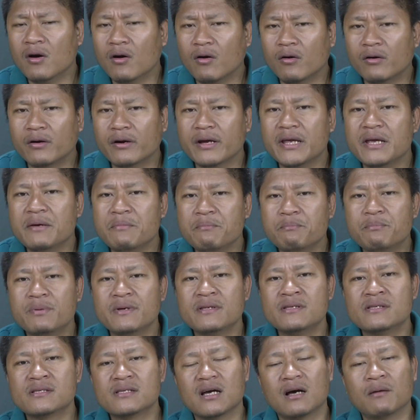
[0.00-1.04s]
or
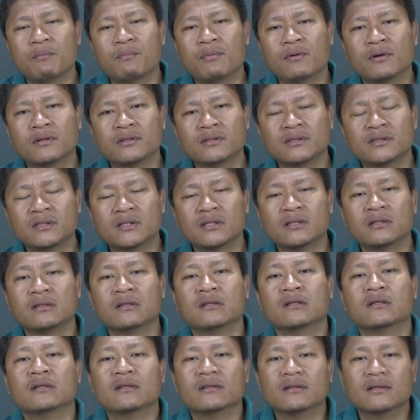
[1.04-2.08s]
impinges upon
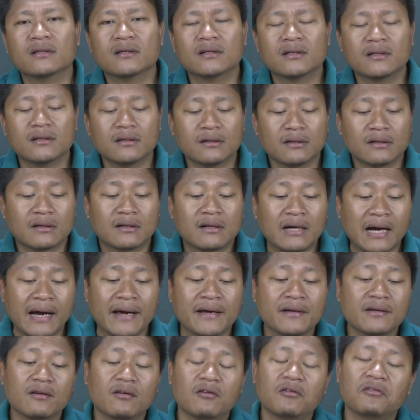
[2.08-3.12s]
the
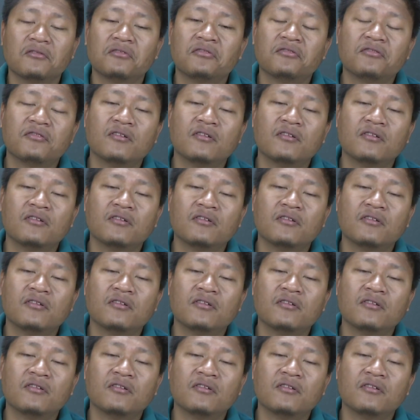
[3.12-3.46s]
kind of